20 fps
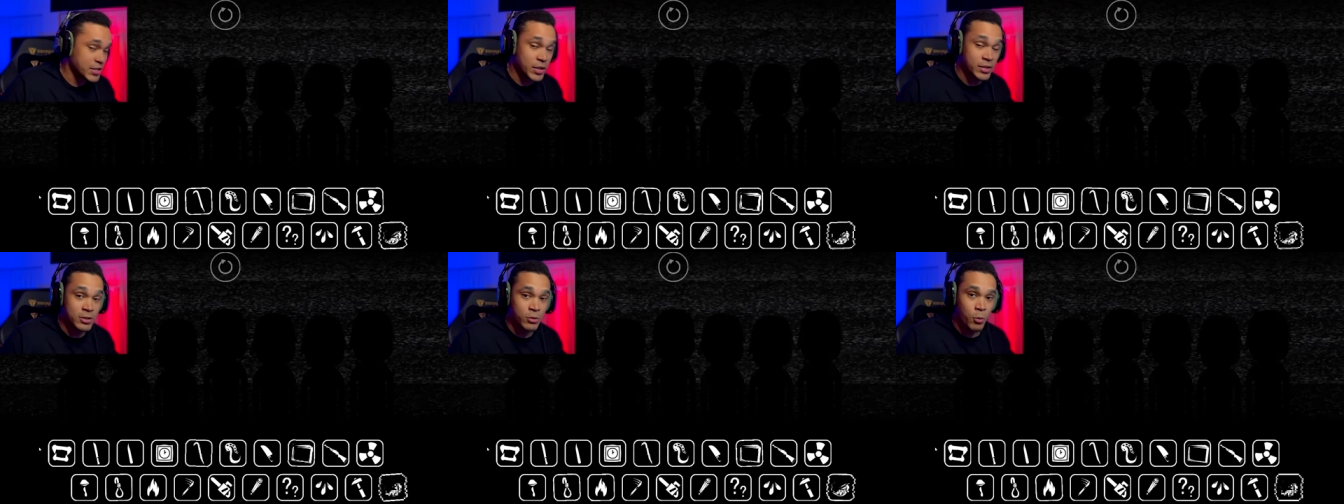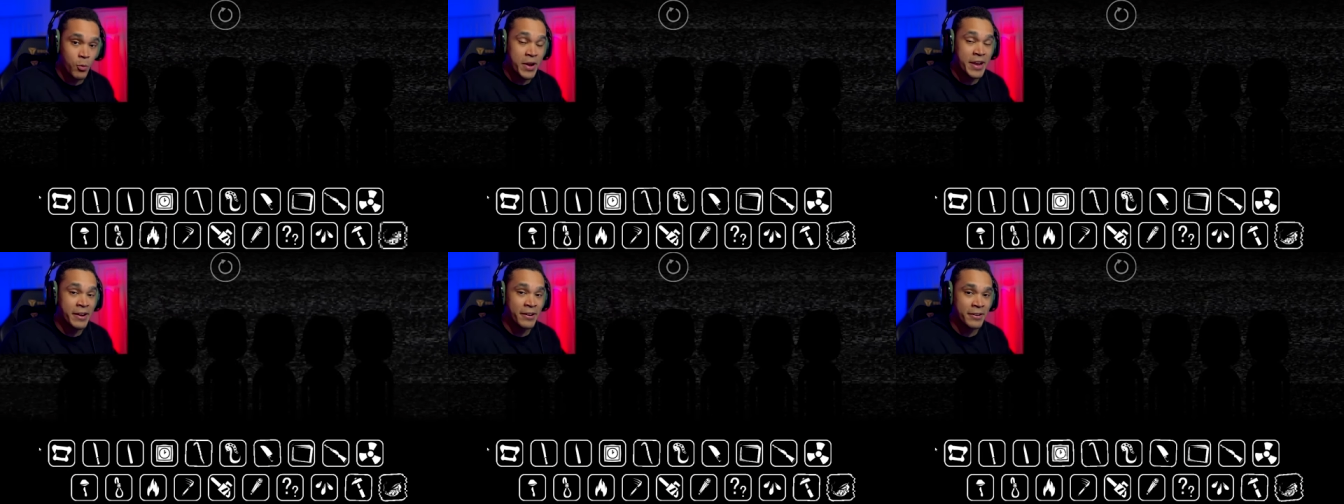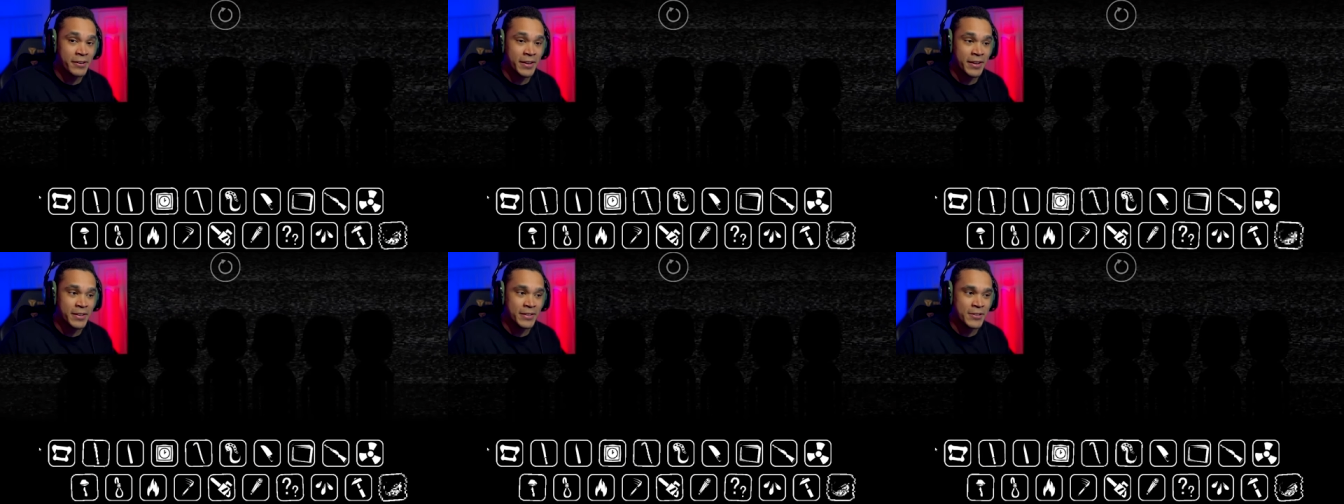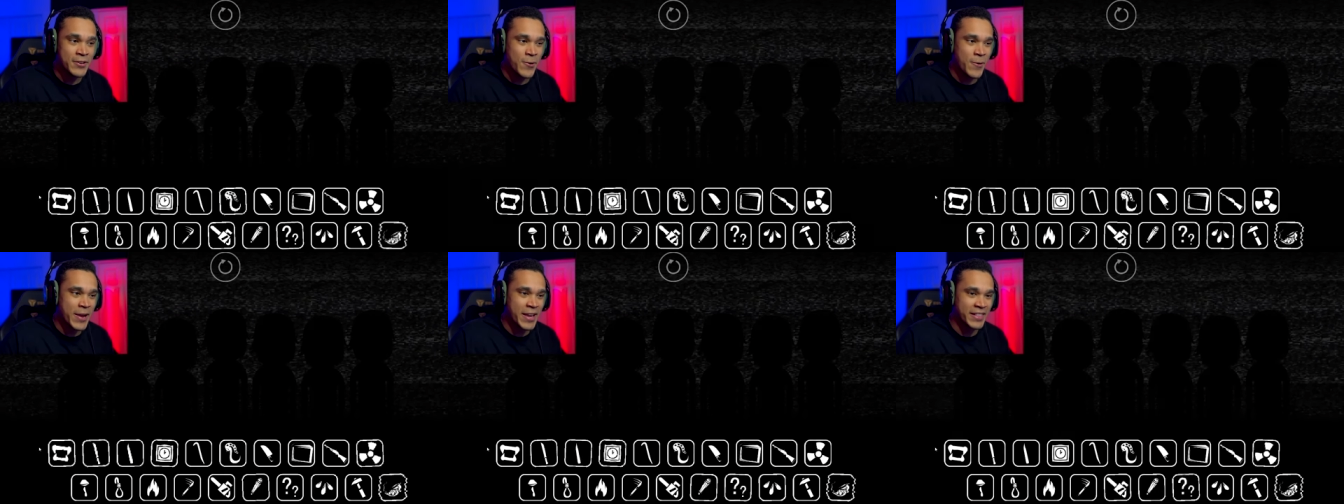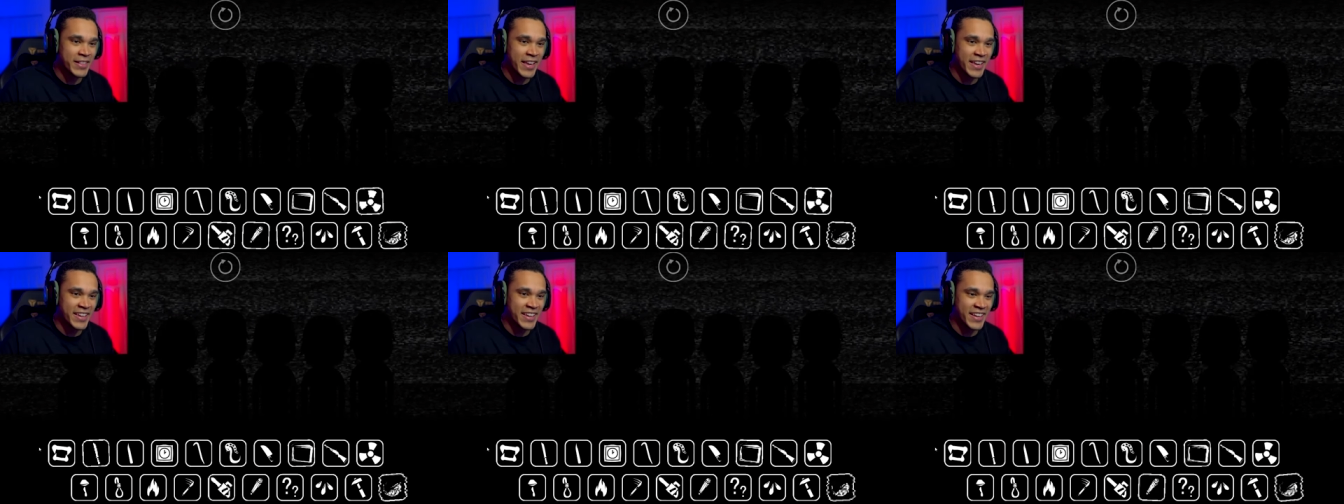it's weird doing
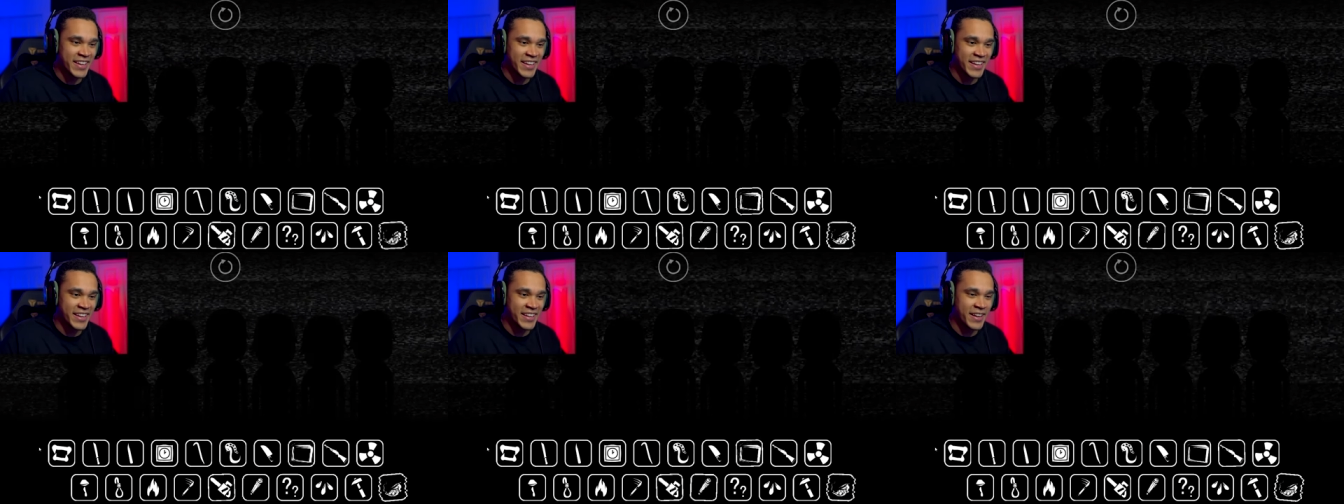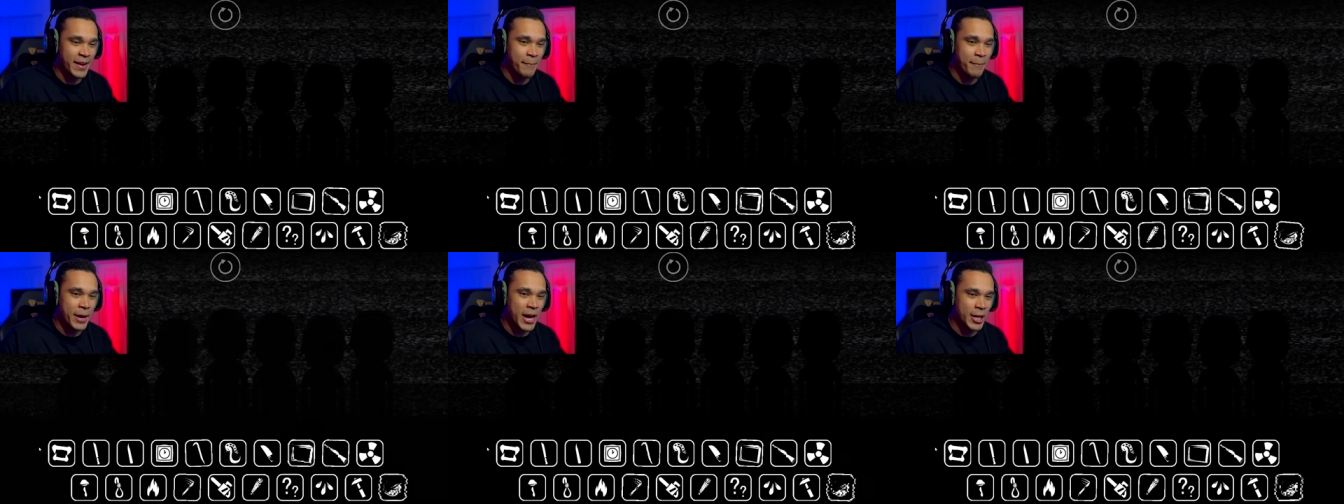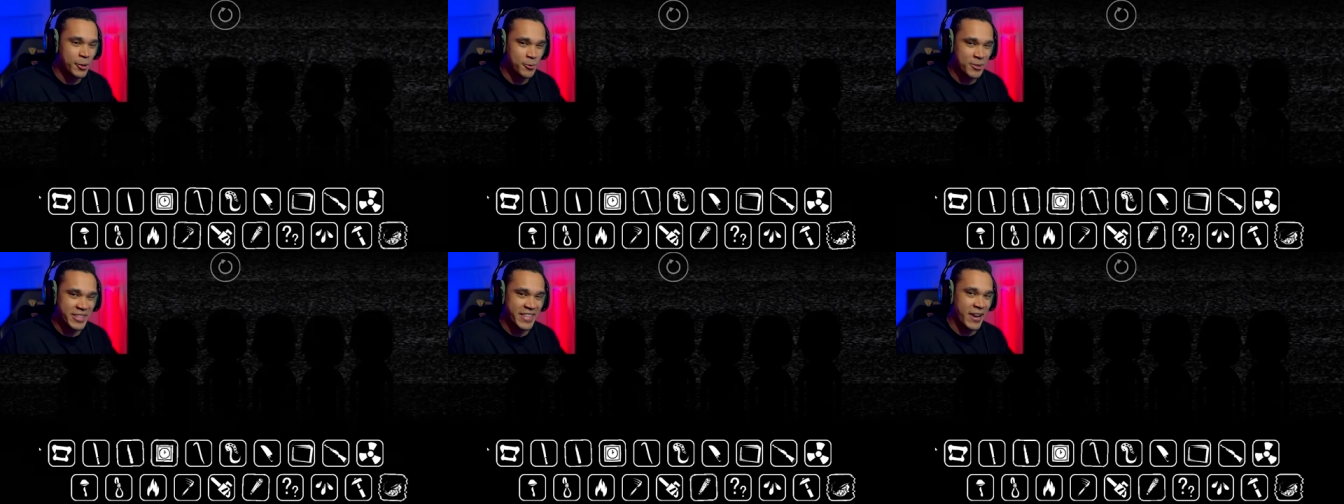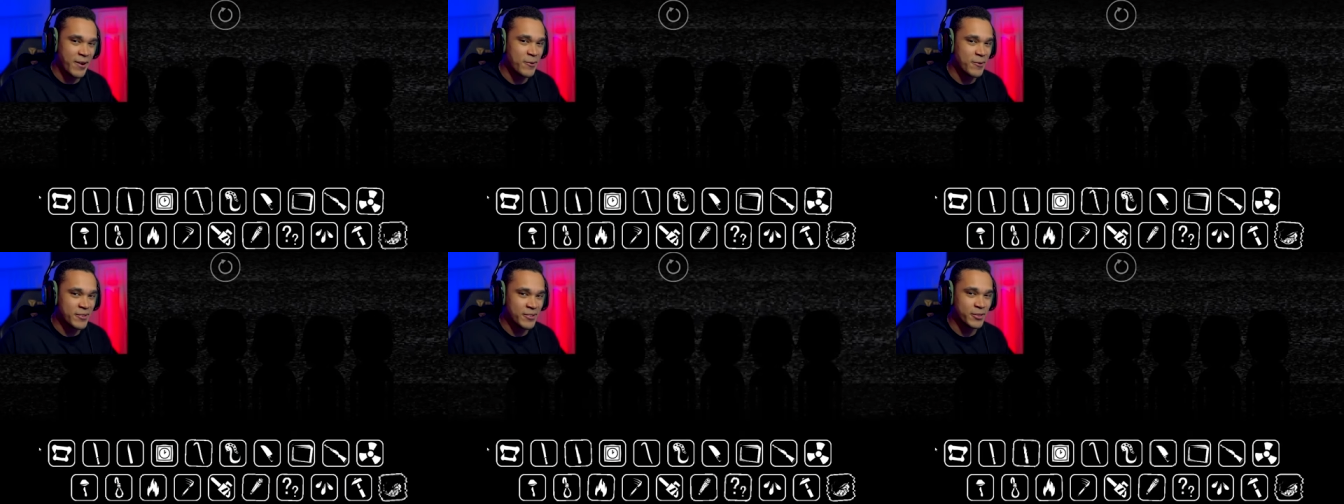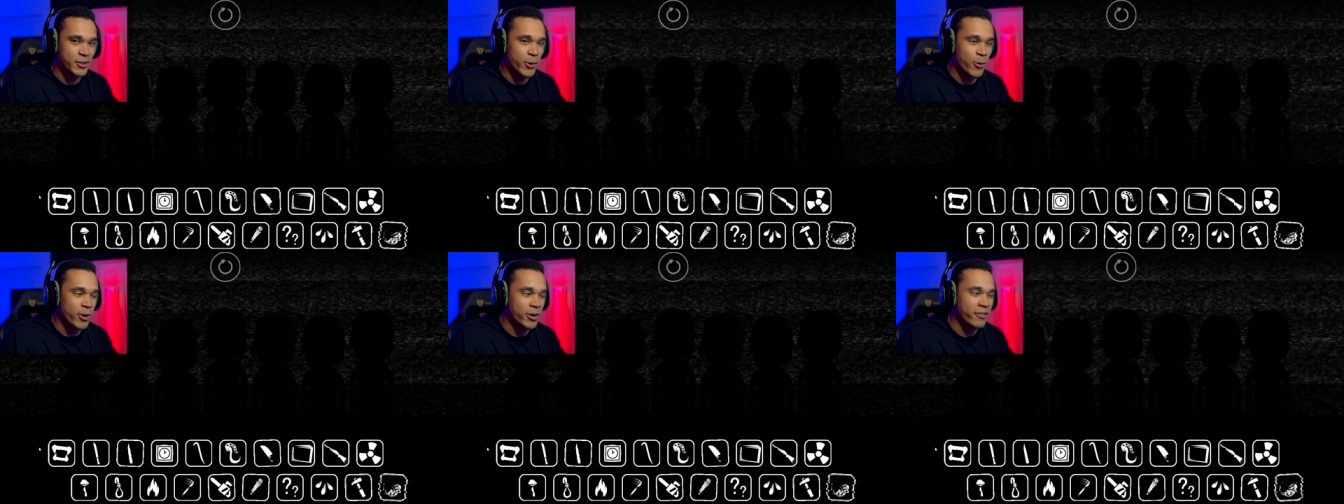like a, a mod without
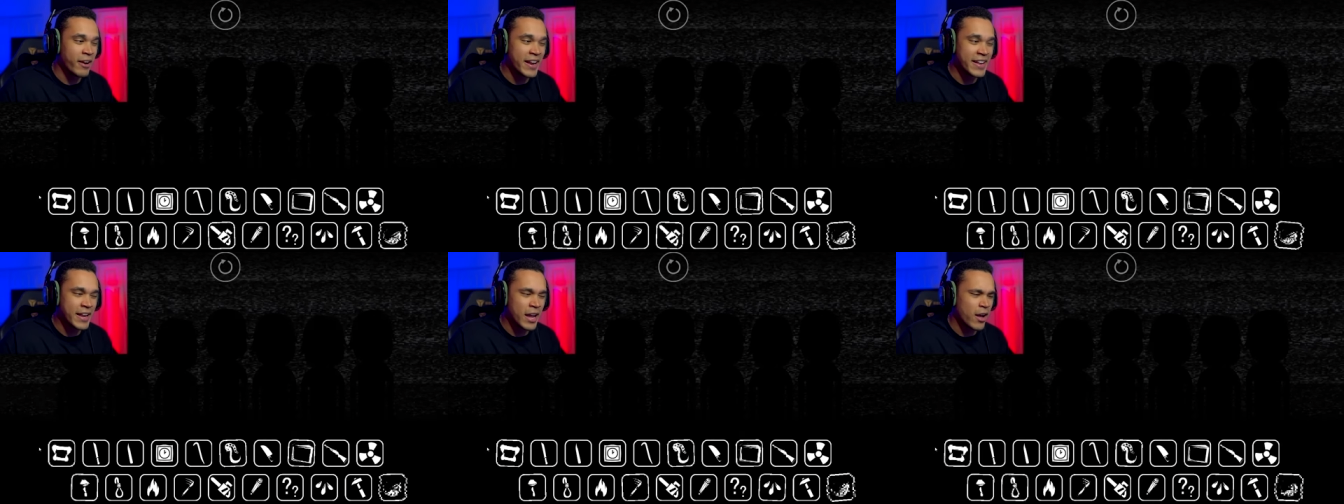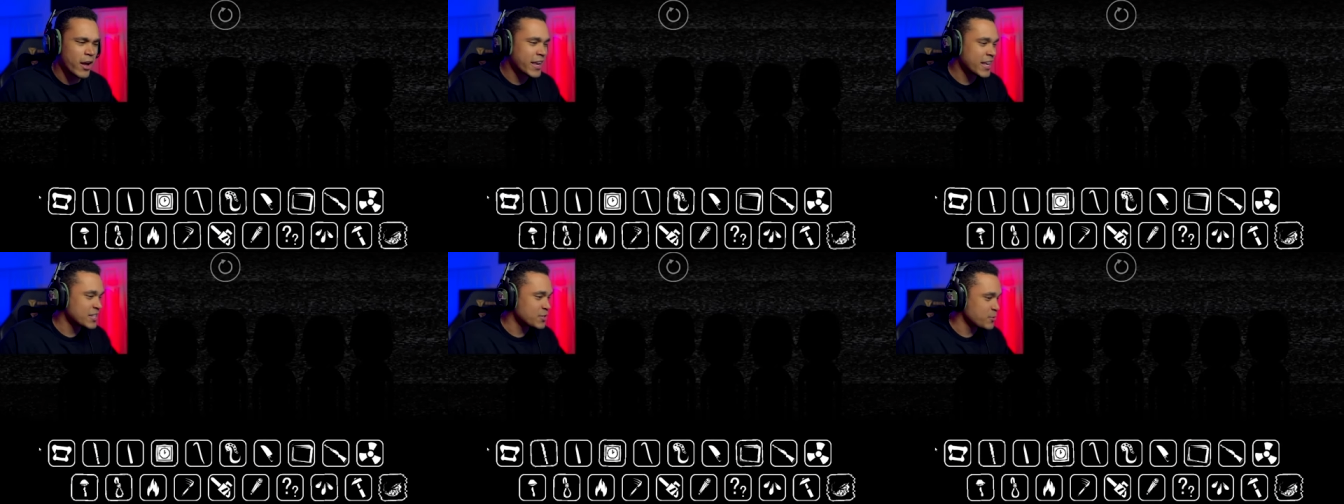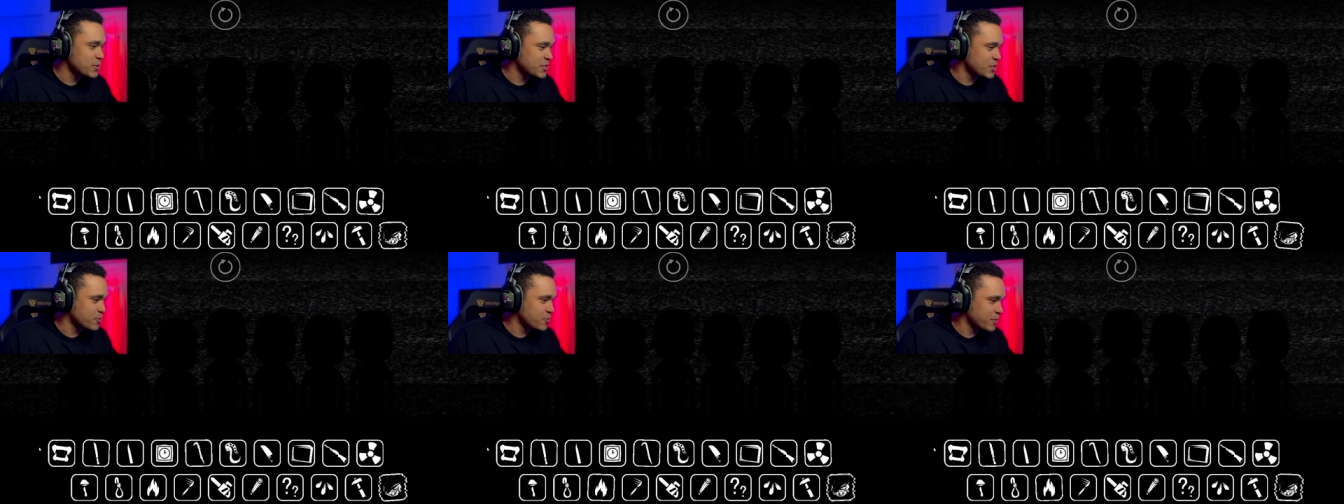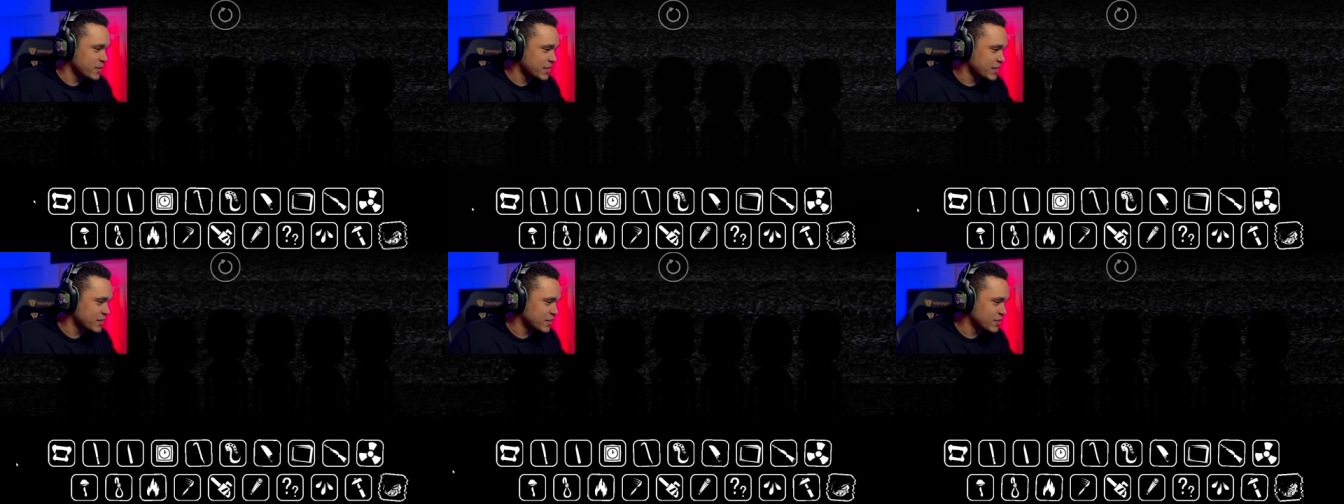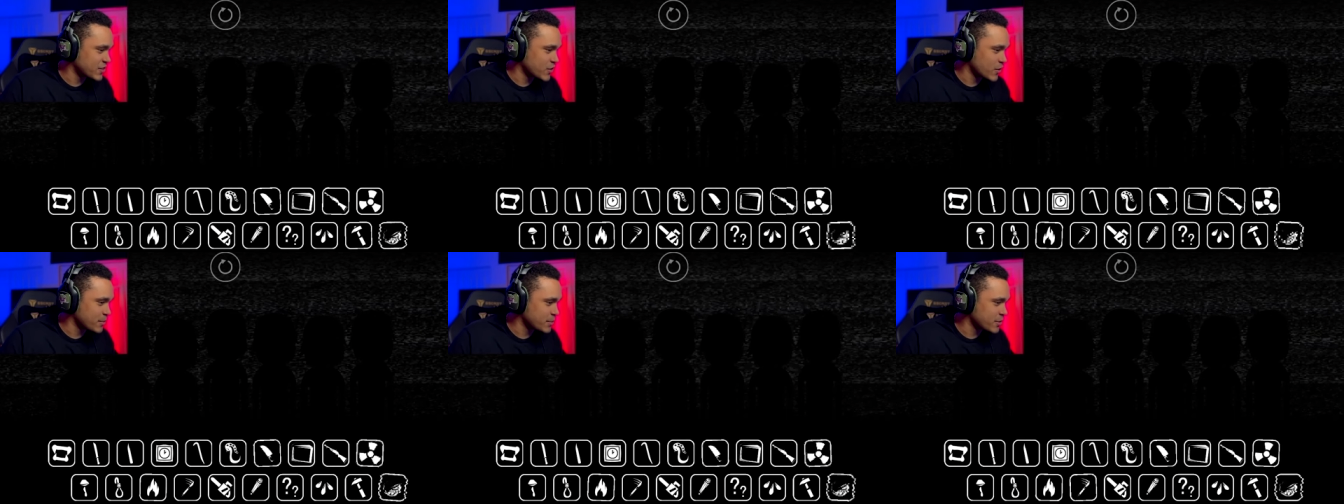lore right now. I guess we should read the
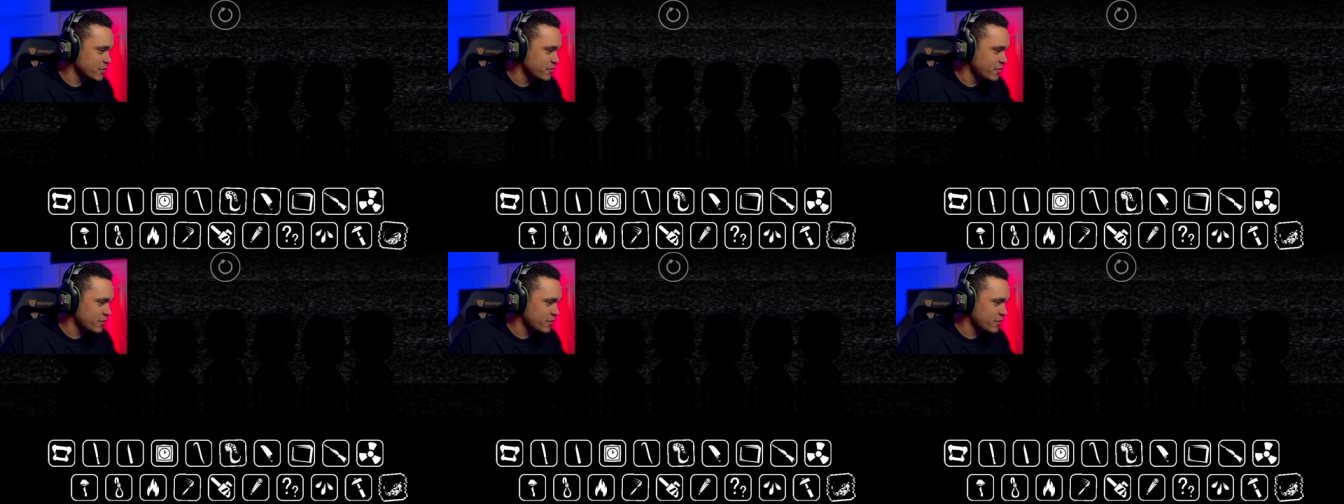description